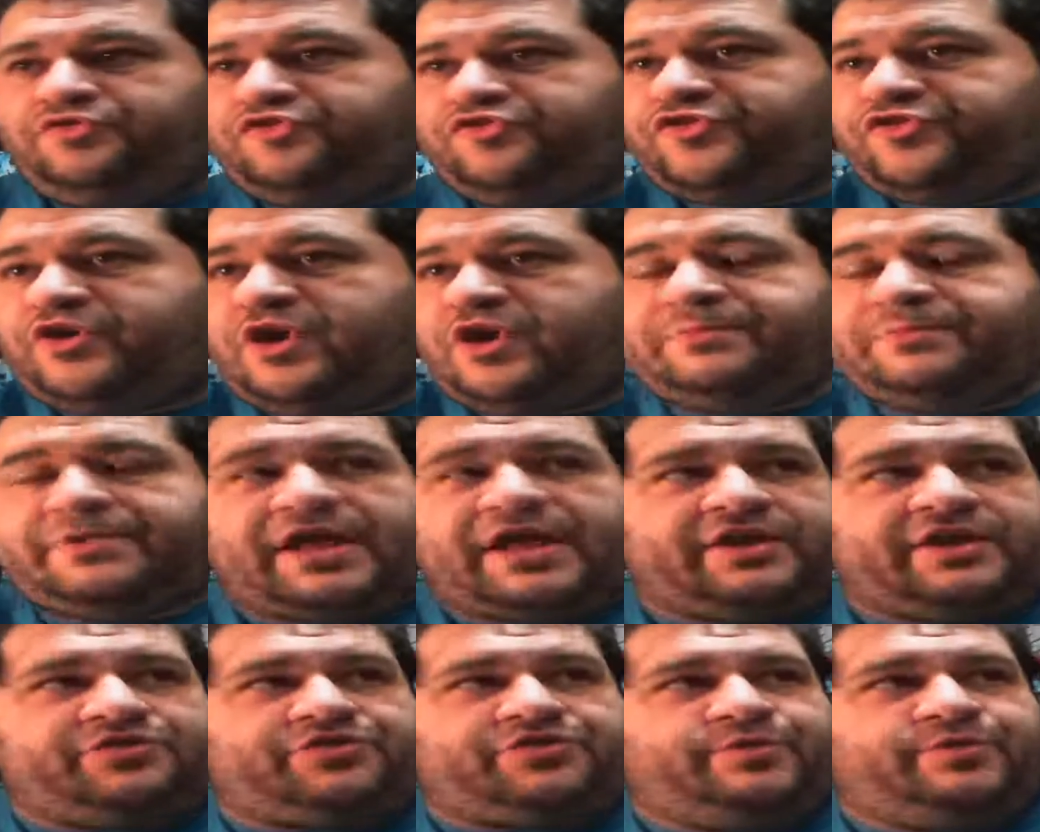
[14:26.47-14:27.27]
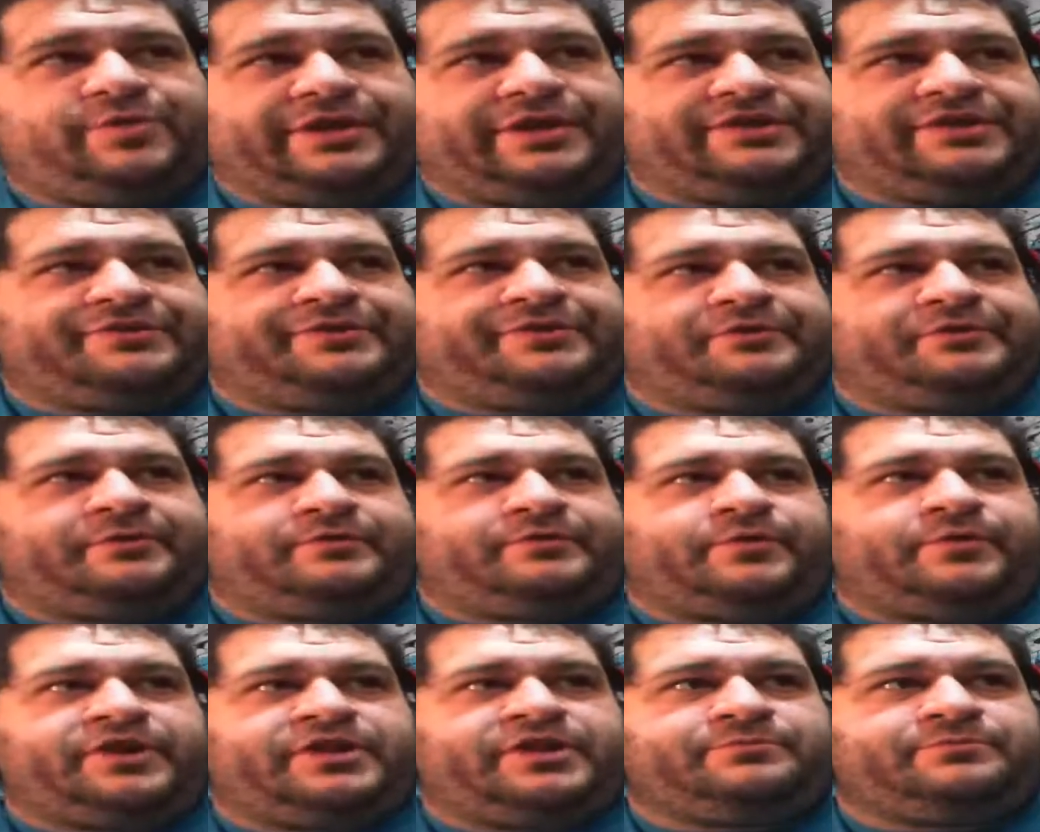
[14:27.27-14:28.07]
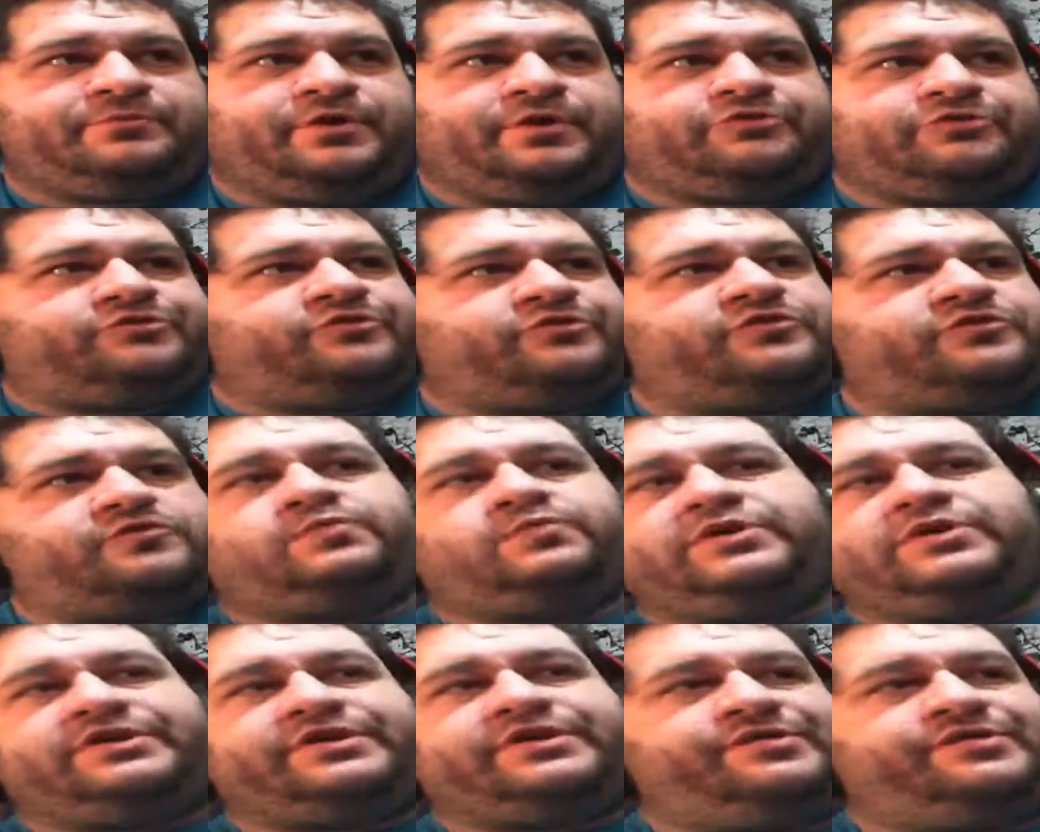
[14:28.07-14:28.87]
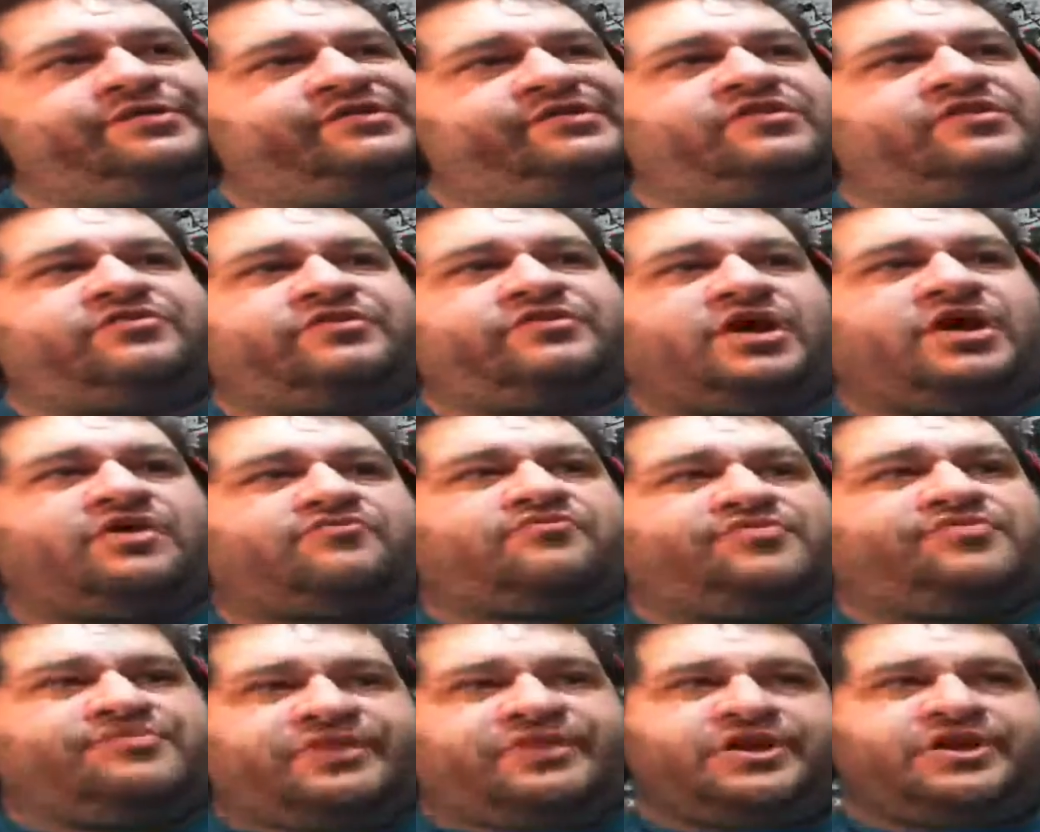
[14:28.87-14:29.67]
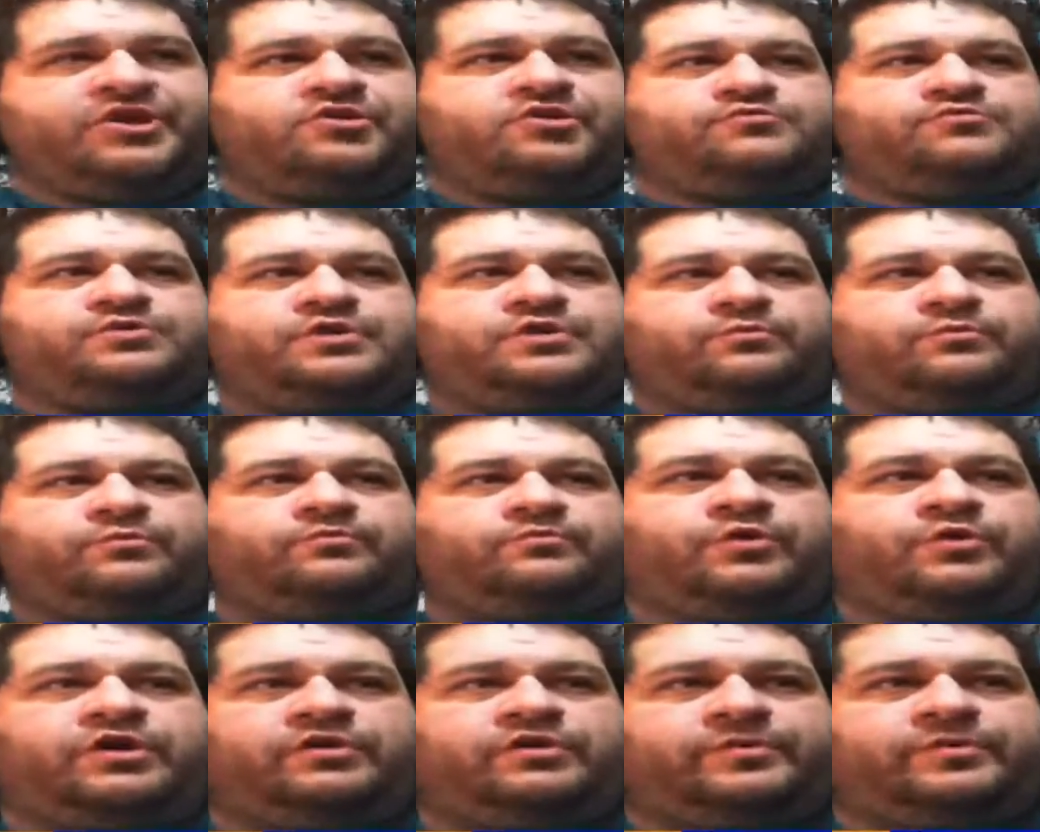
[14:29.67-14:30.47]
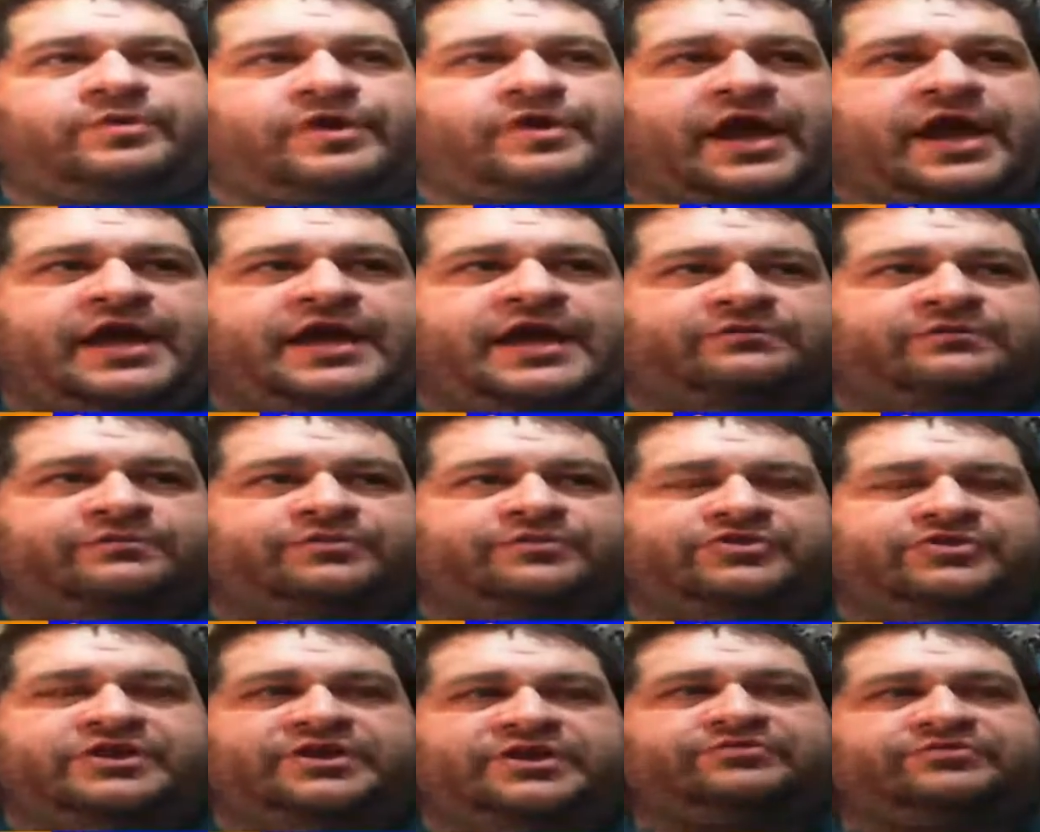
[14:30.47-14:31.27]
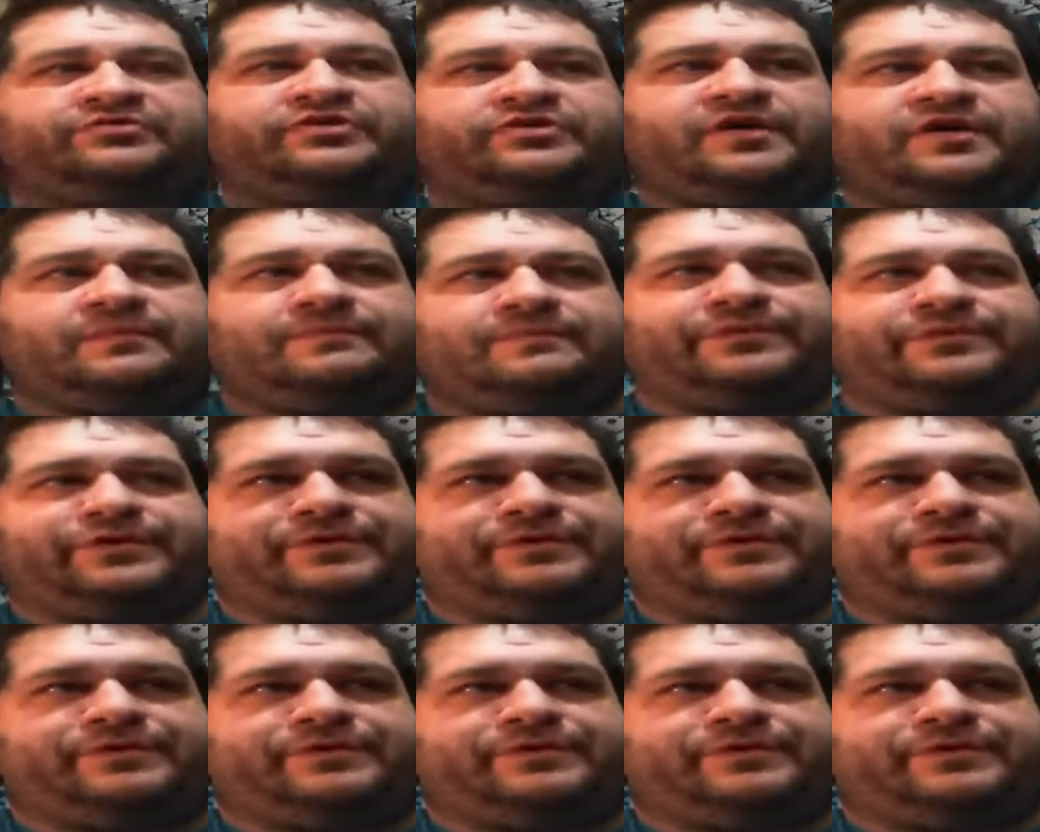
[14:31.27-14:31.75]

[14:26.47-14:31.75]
So I'm going to ask you a totally random question at this point, because it does not flow where we're at with anything.